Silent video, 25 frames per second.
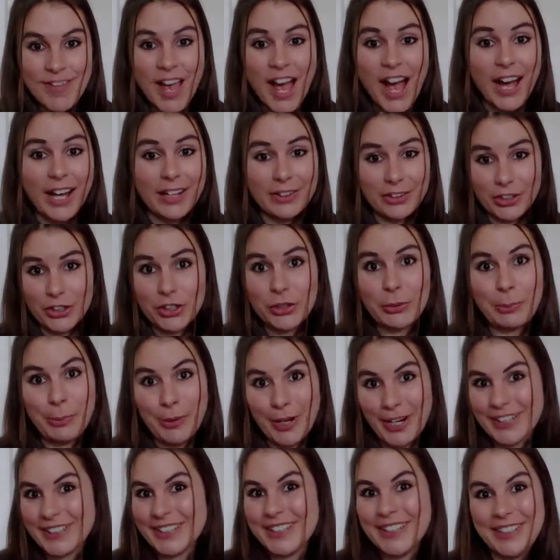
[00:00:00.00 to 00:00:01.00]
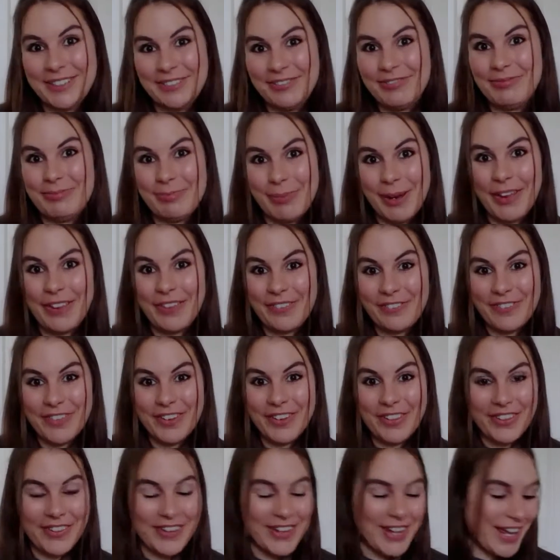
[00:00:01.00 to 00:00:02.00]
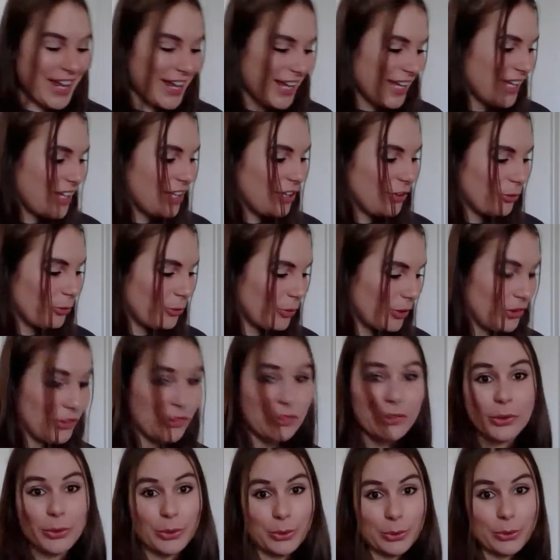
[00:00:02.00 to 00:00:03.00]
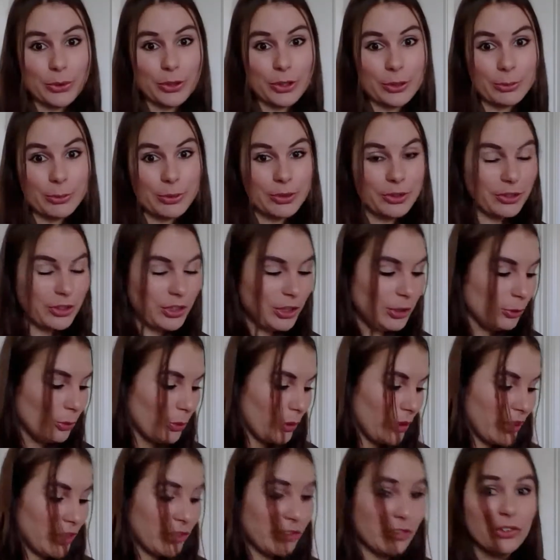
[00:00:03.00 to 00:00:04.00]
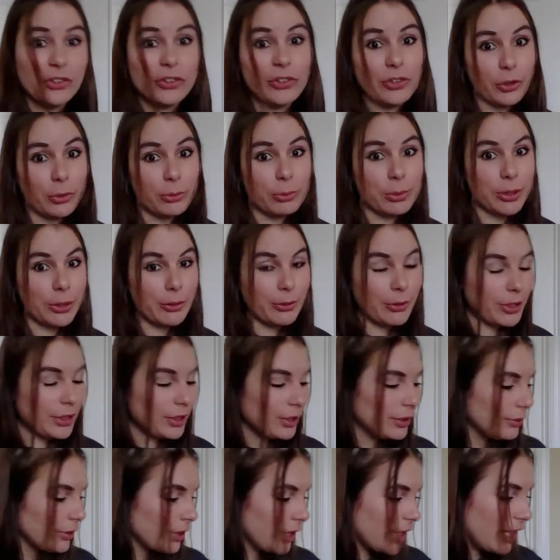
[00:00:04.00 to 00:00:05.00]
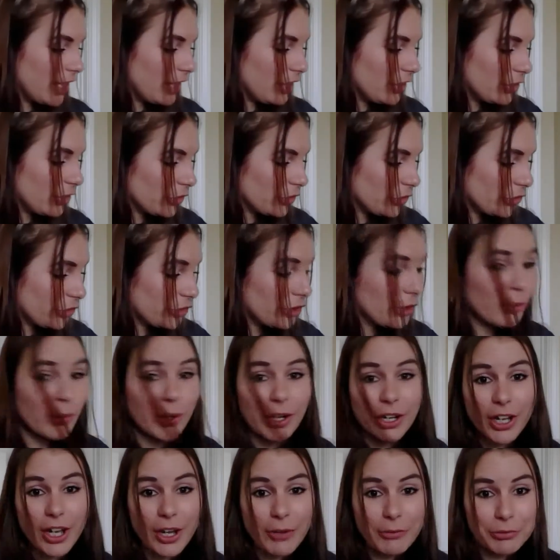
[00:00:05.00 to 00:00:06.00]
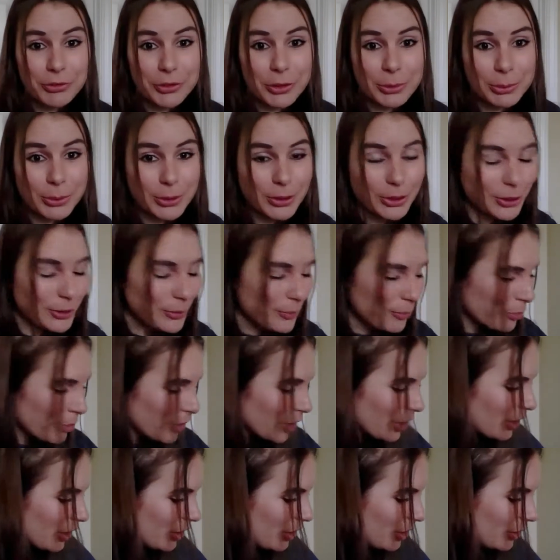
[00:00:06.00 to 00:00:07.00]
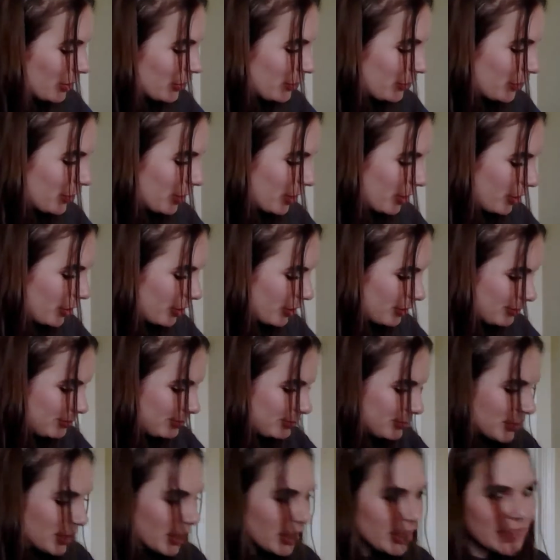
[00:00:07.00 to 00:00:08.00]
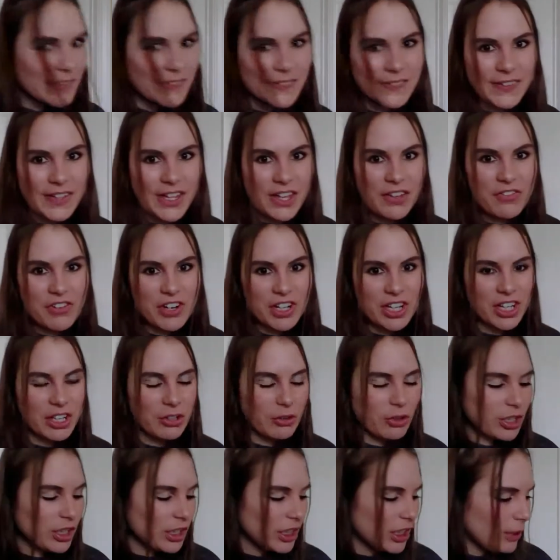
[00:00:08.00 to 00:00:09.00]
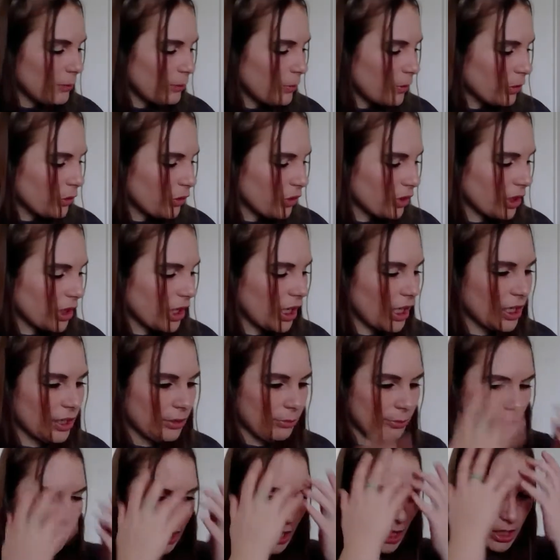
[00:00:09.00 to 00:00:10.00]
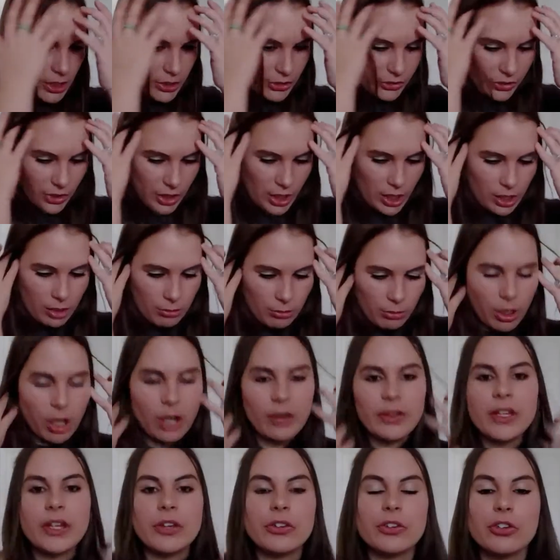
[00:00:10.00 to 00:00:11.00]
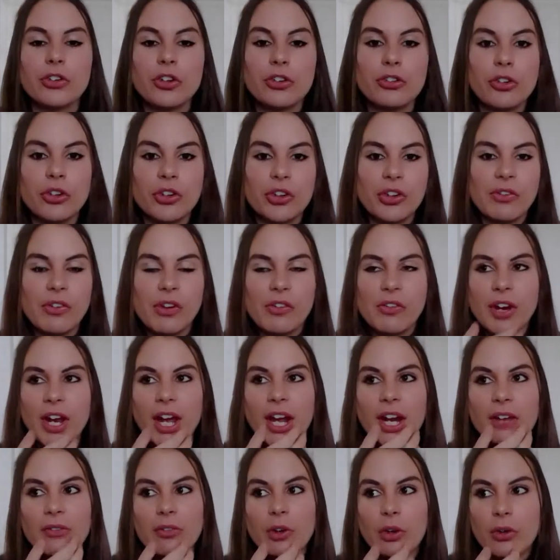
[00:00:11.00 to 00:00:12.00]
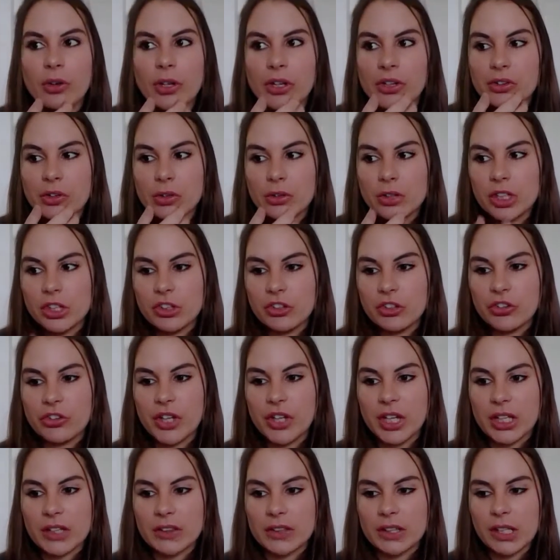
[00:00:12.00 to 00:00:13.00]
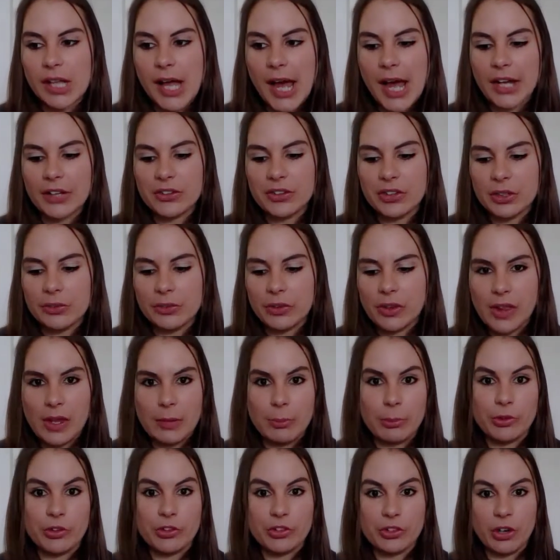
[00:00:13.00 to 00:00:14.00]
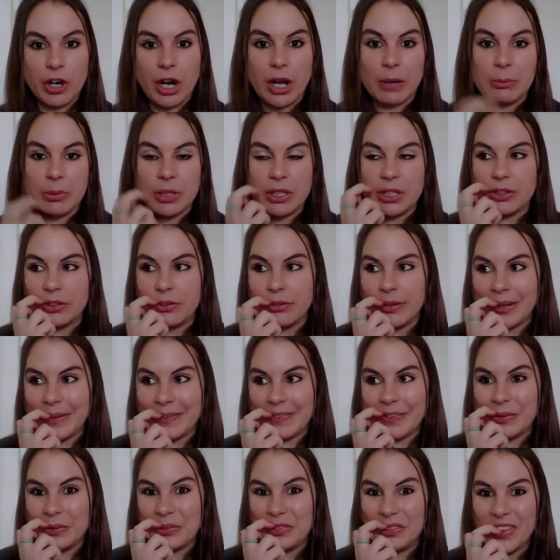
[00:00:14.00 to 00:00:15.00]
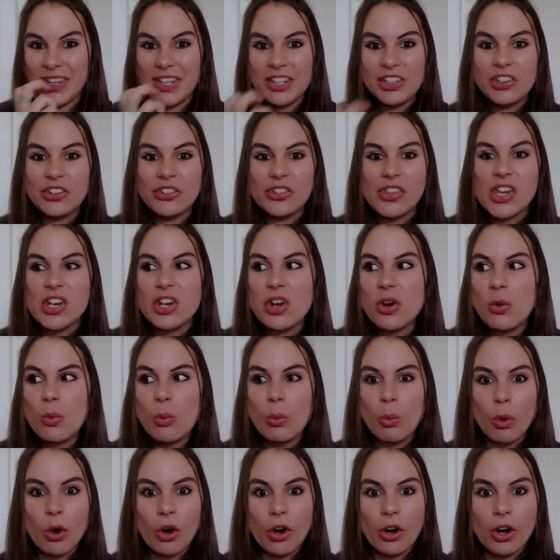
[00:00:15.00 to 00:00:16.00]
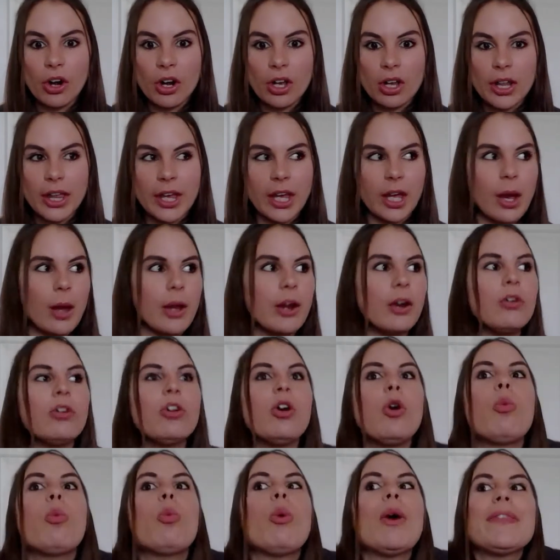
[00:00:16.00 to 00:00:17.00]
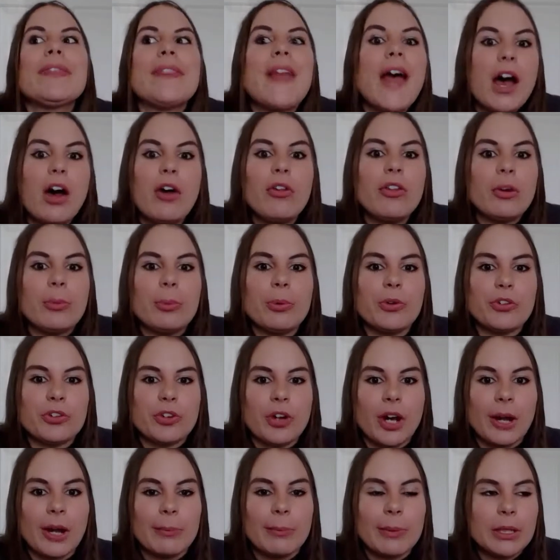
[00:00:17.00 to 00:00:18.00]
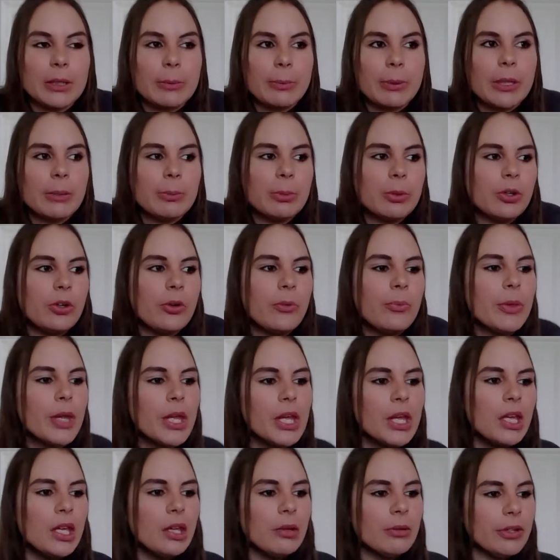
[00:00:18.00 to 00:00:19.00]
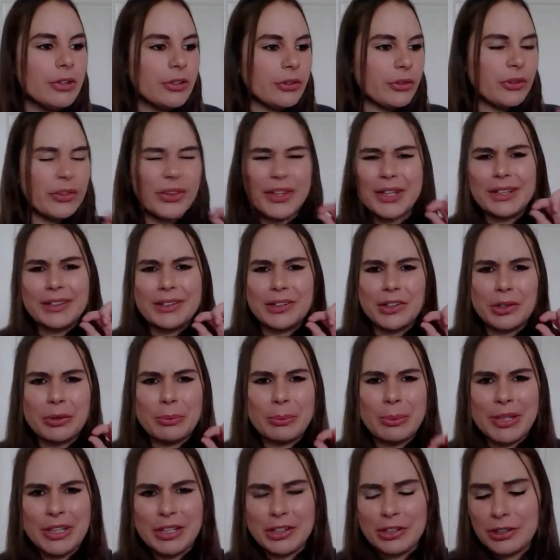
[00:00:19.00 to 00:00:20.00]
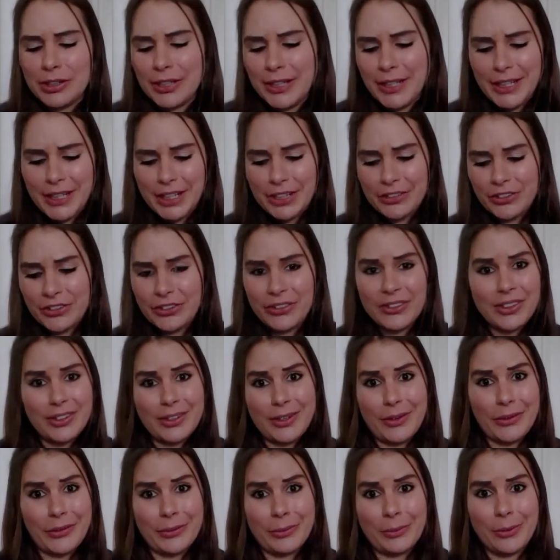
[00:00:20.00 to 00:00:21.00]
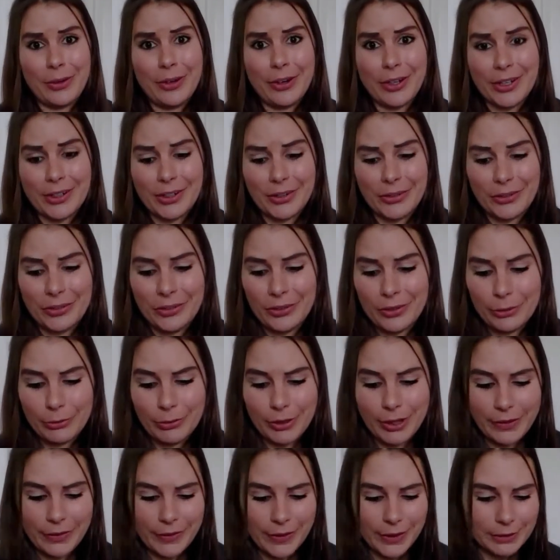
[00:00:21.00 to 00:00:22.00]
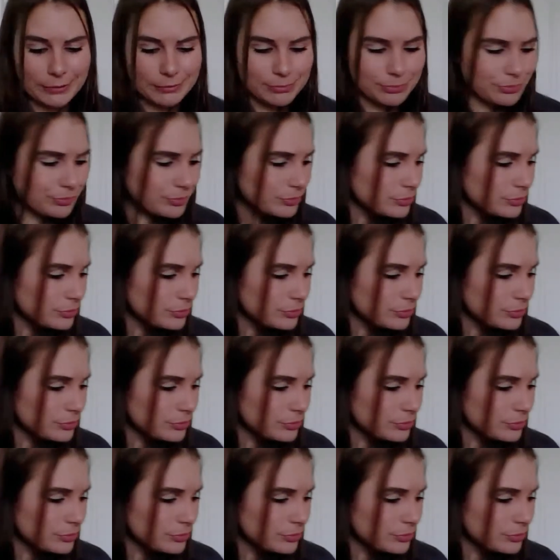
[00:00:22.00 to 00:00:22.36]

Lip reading: I looked pregnant by the 5th day. It was horrible. You will get so bloated and so uncomfortable. So definitely want to keep those on hand, because all the other surgeries I've ever had, I've always only just taken the laxatives that they prescribe to you, and those they don't work. Like, I don't know what the hell they're prescribing to people. It's always like a little pill, and it doesn't work. It doesn't do anything.